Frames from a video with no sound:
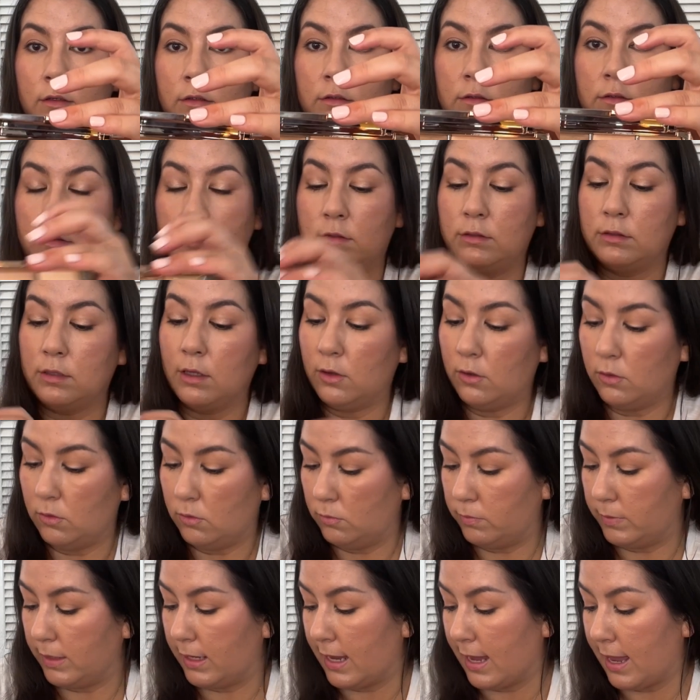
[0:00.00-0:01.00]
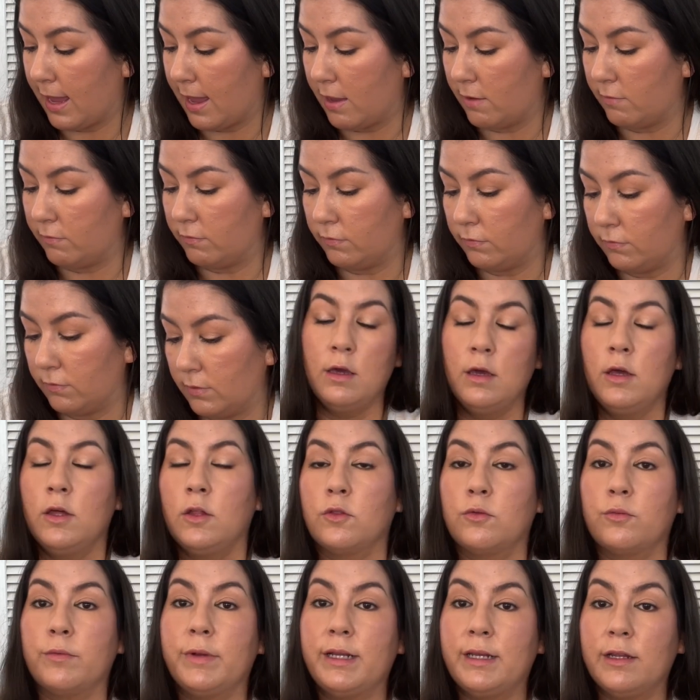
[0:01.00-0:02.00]
So we have
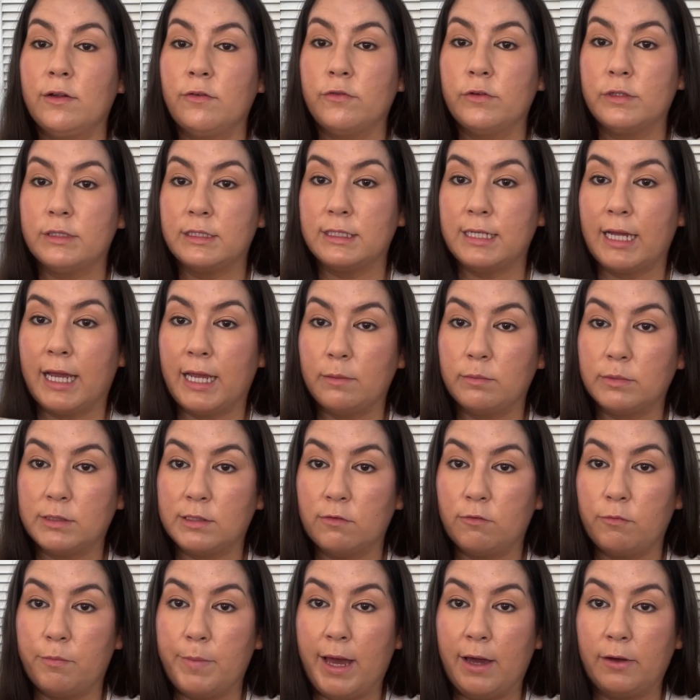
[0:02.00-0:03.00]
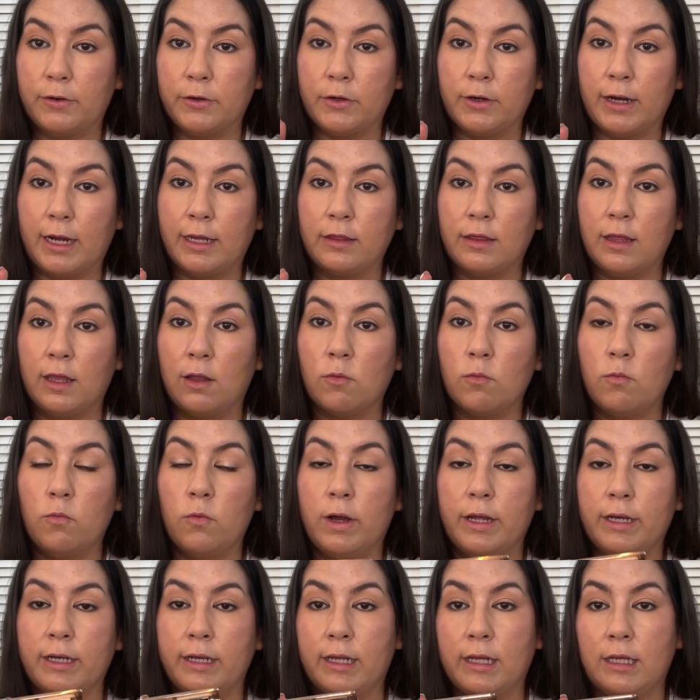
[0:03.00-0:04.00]
3 different types of powder. I think
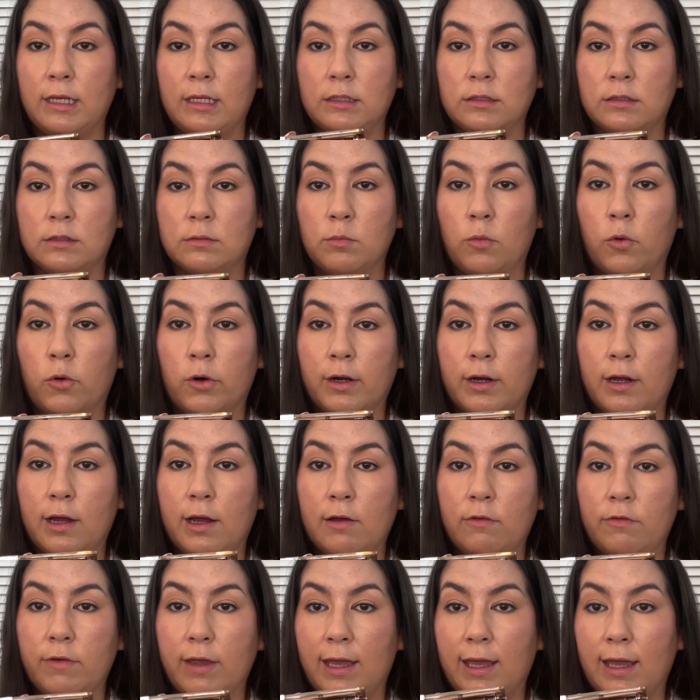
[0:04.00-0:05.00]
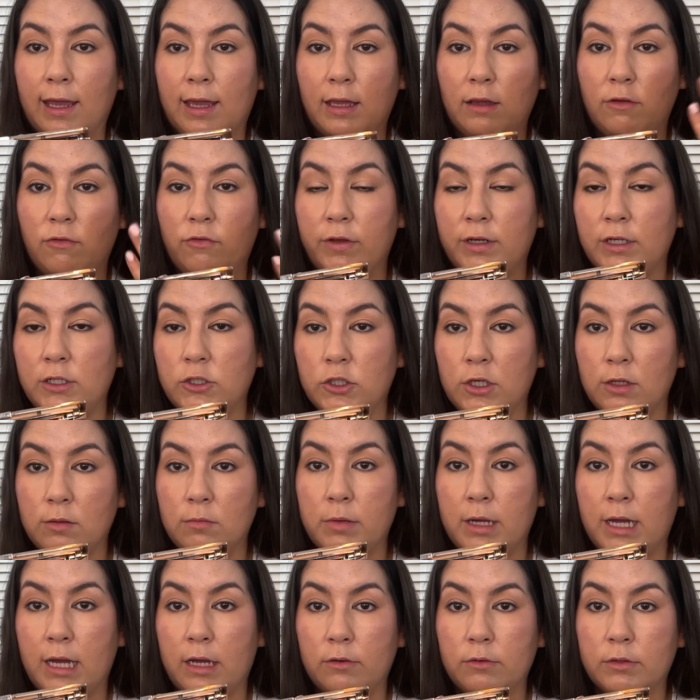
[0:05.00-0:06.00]
one is more of a finishing
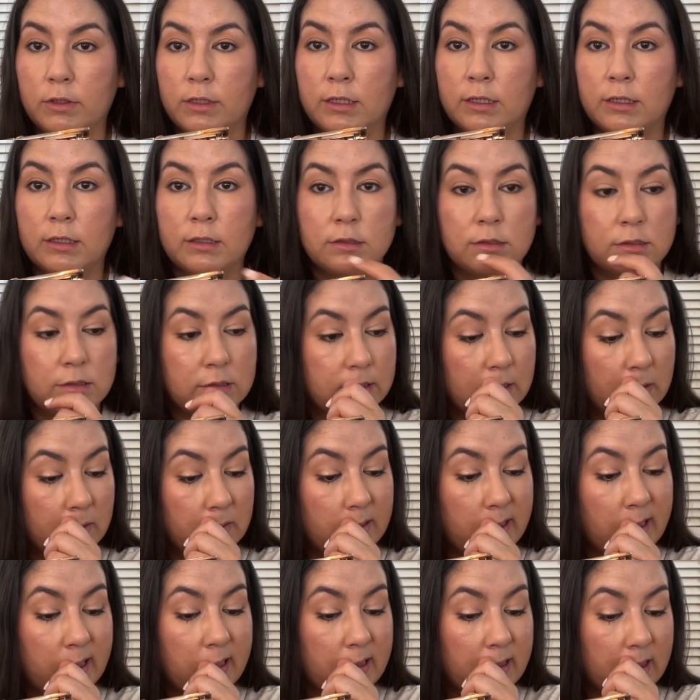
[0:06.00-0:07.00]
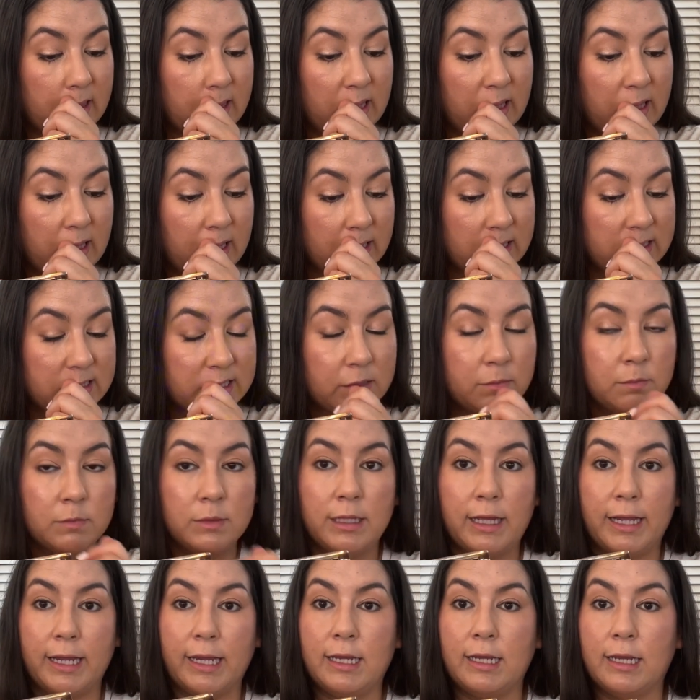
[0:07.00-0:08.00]
powder, so like the dim
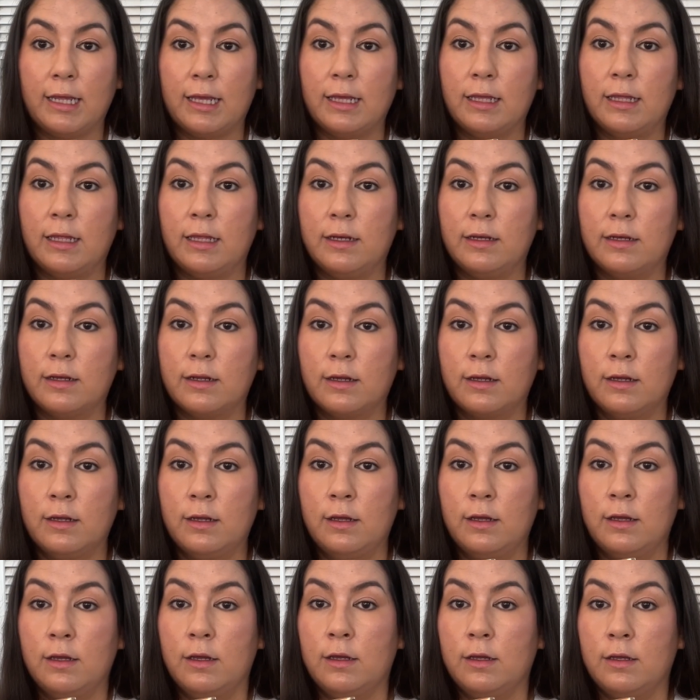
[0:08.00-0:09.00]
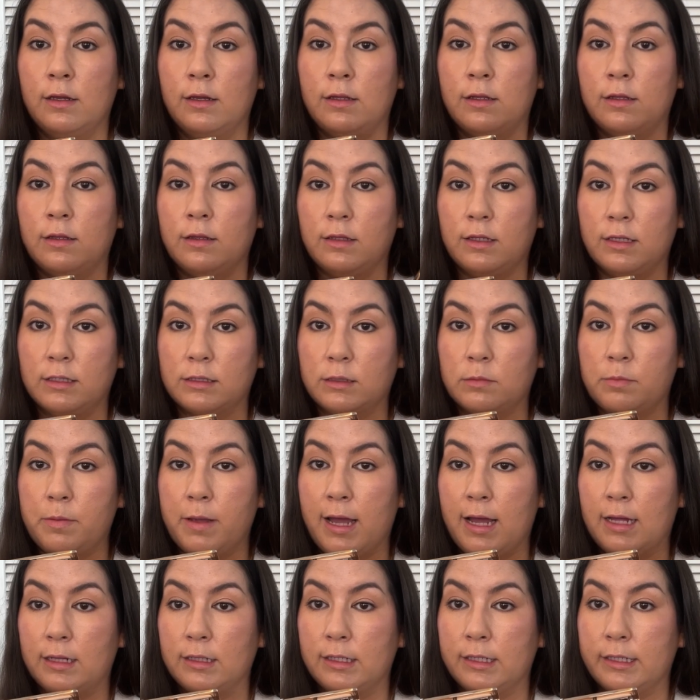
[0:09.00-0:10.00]
light in this
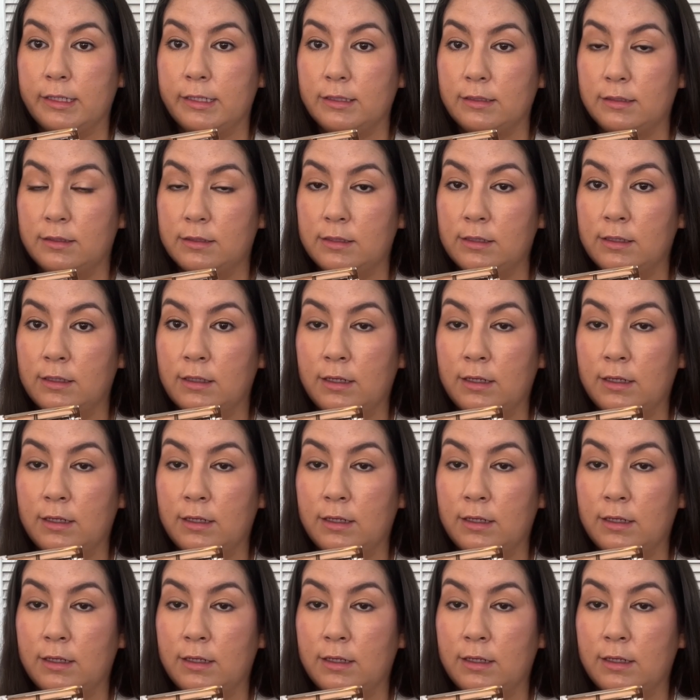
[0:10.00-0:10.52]
palette,